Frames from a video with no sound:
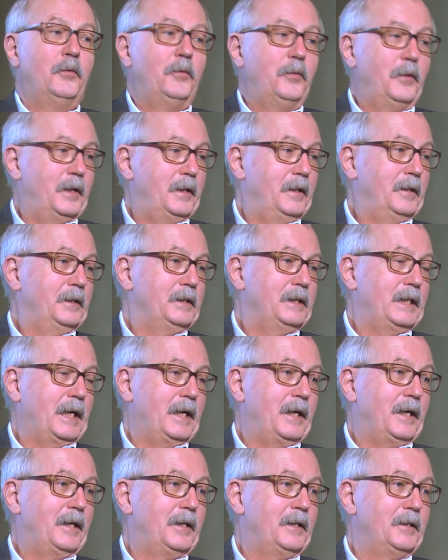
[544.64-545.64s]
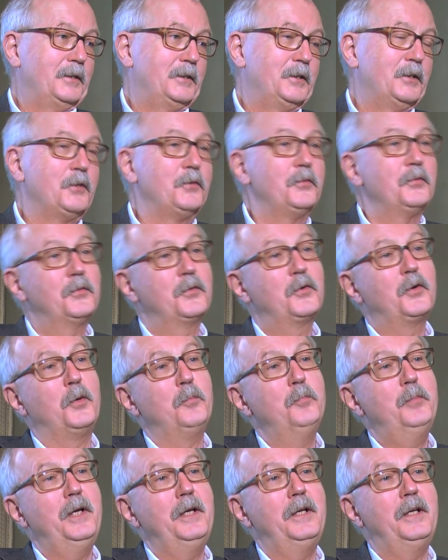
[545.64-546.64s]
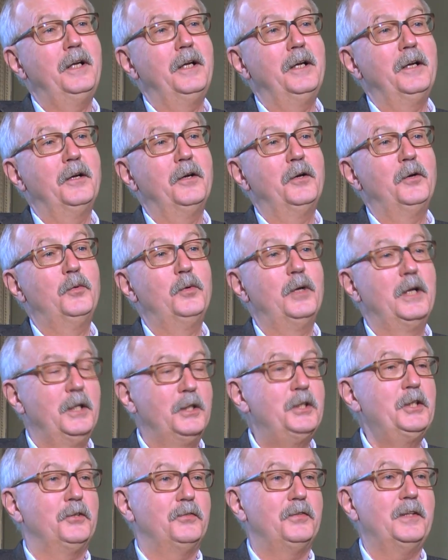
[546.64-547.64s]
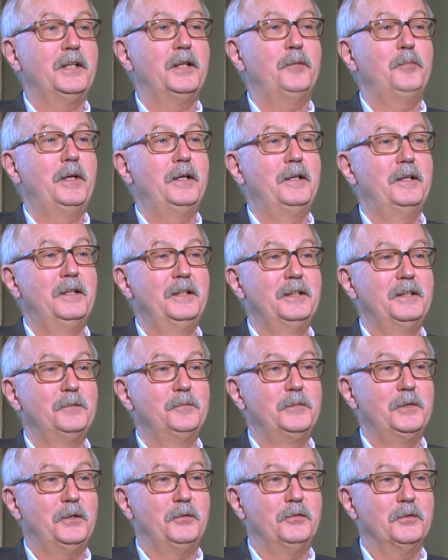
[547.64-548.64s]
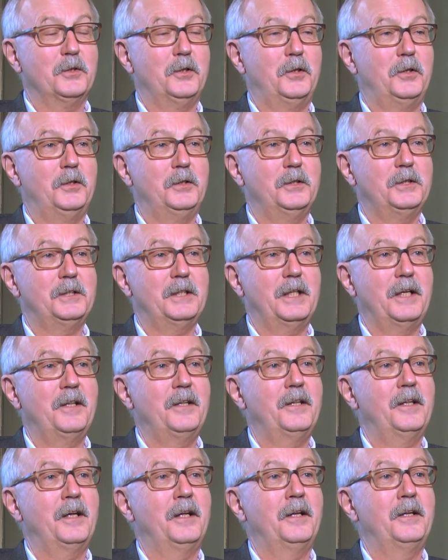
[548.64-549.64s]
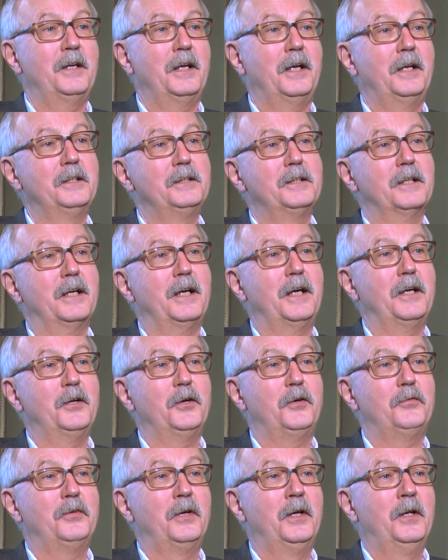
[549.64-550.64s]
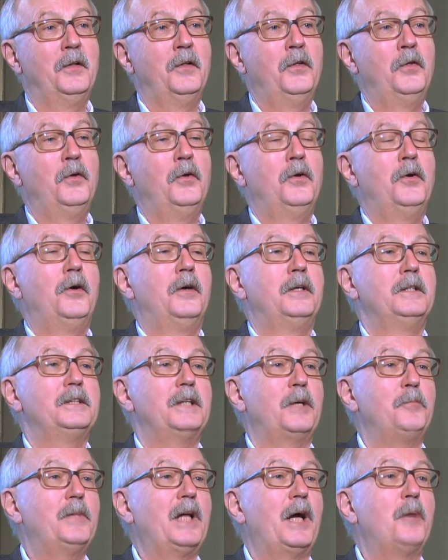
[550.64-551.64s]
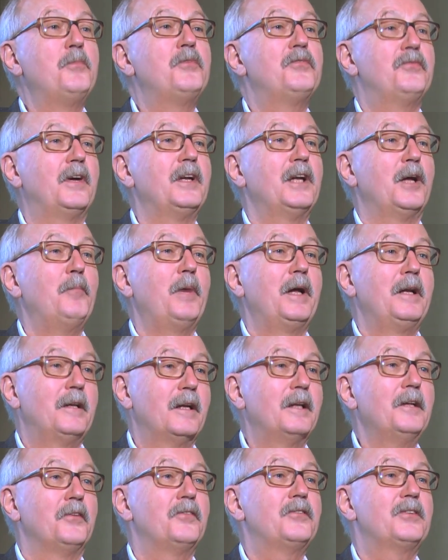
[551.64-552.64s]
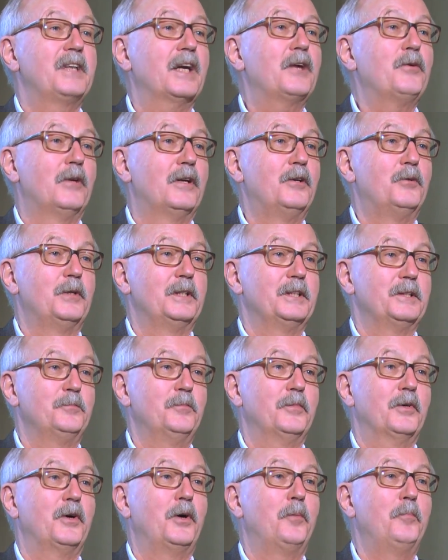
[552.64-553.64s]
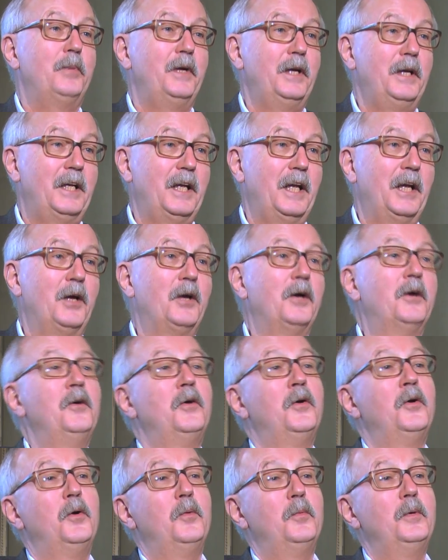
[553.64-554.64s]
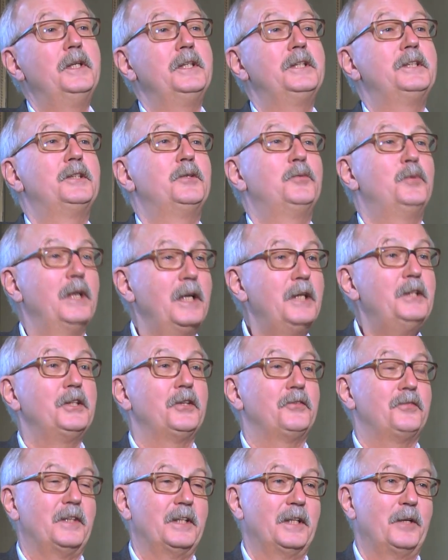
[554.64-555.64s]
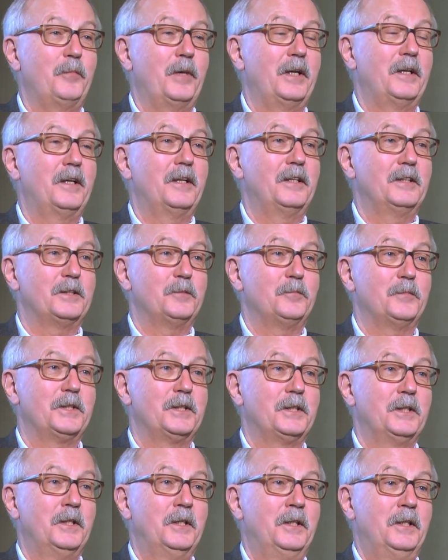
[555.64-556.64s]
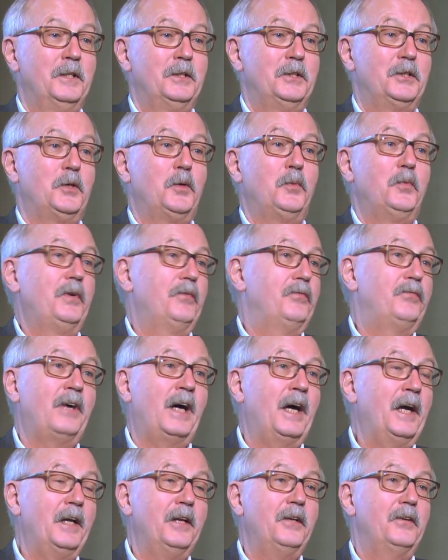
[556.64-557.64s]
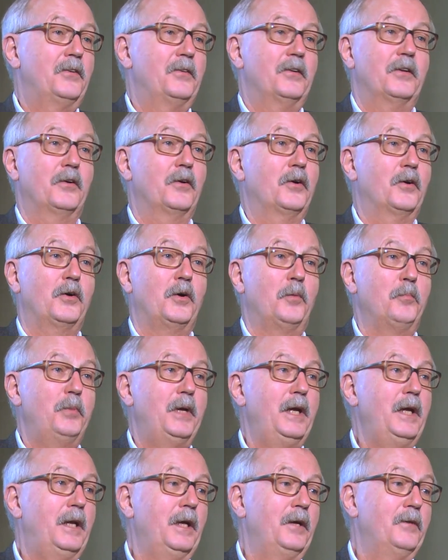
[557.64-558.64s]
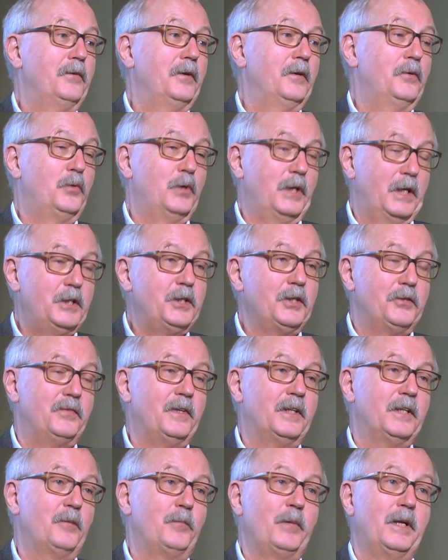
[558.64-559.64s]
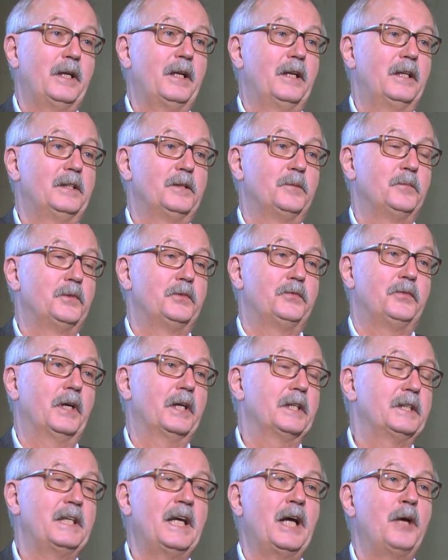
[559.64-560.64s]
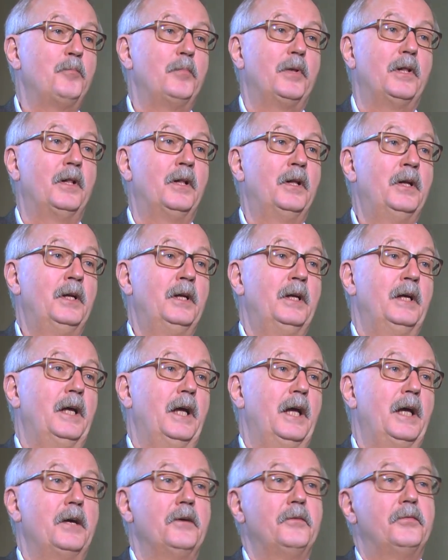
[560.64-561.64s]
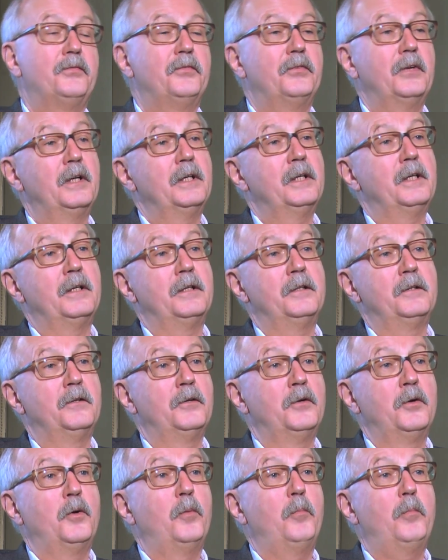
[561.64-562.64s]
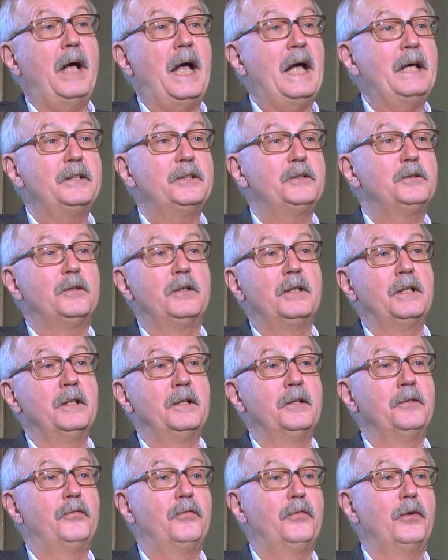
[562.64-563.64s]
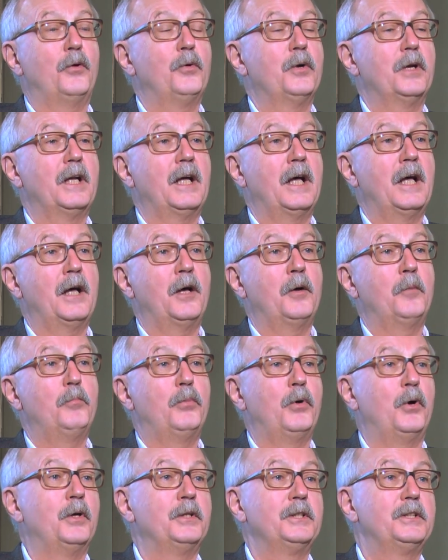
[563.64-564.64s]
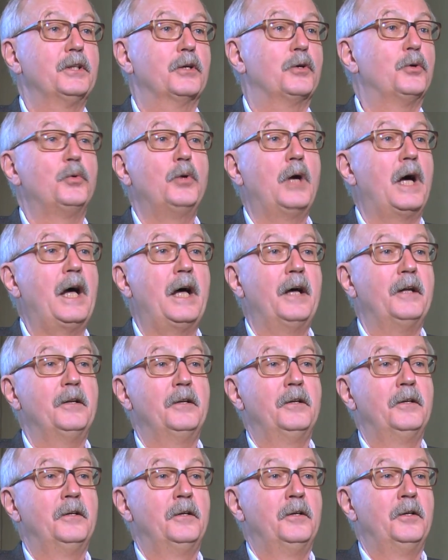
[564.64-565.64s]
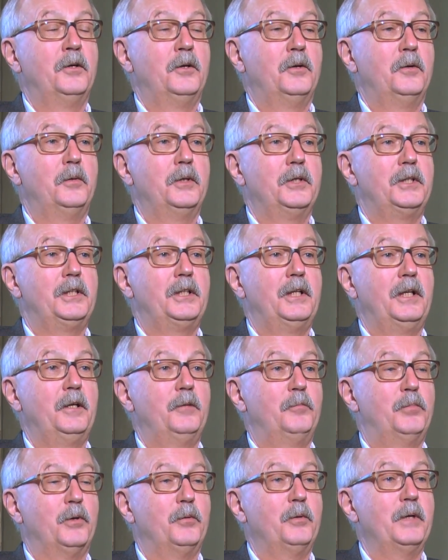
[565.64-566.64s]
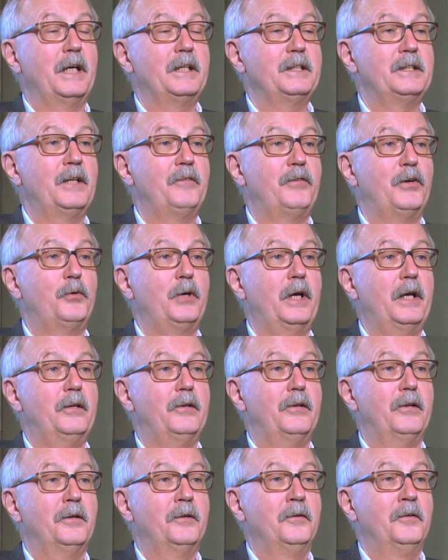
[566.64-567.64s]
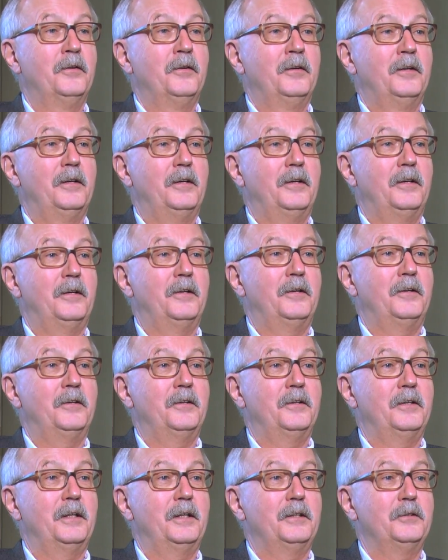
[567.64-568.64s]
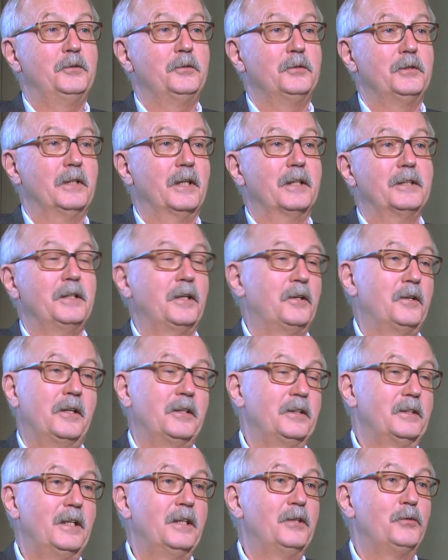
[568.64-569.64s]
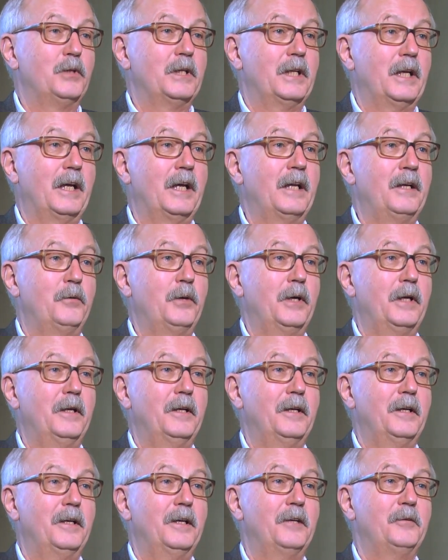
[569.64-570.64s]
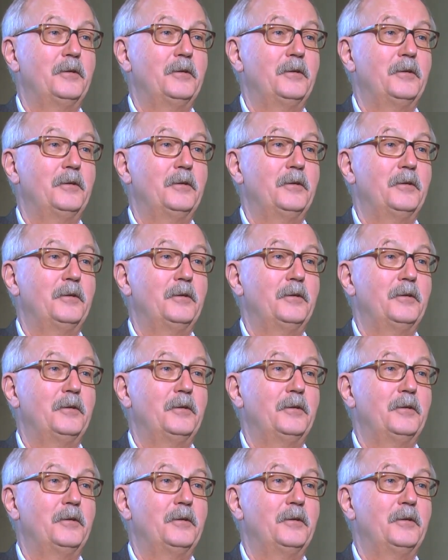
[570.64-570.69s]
Well, there are sort of competing religious fundamentalisms, of course, and then there is a kind of sometimes fundamentalist secularism competing with religious fundamentalisms. So we find competing religious fundamentalisms, for example, if a pastor in Florida burns a Quran, which he probably has never read, to the extent he is literate anyway,